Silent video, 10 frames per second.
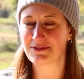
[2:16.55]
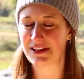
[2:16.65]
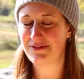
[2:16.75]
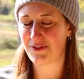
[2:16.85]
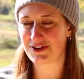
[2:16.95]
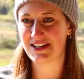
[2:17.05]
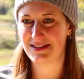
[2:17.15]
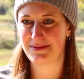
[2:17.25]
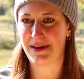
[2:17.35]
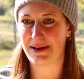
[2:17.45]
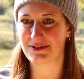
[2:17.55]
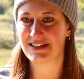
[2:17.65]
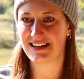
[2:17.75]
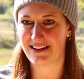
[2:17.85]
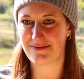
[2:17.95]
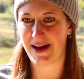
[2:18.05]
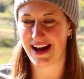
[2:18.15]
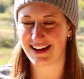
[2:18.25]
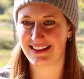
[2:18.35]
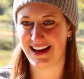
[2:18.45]
been really fortunate to be able to give
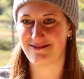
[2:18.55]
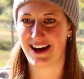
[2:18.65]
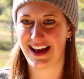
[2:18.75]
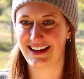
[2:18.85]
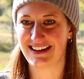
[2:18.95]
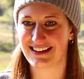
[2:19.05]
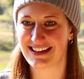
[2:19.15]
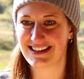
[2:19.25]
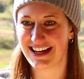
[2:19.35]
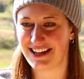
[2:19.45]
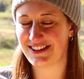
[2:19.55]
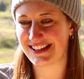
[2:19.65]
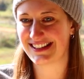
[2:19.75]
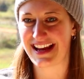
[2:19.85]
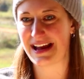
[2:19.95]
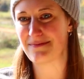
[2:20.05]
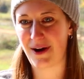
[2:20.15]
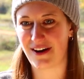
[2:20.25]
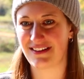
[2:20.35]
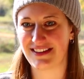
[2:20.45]
back in that way and continue to stay a
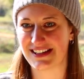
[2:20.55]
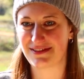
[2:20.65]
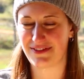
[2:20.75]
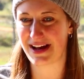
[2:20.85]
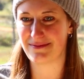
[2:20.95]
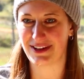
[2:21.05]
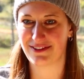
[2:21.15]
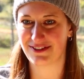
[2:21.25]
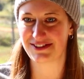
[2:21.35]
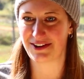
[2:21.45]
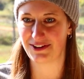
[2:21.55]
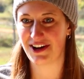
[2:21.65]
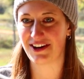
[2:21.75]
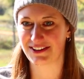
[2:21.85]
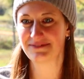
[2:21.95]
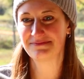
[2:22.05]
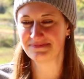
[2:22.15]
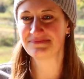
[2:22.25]
part of this family for so long.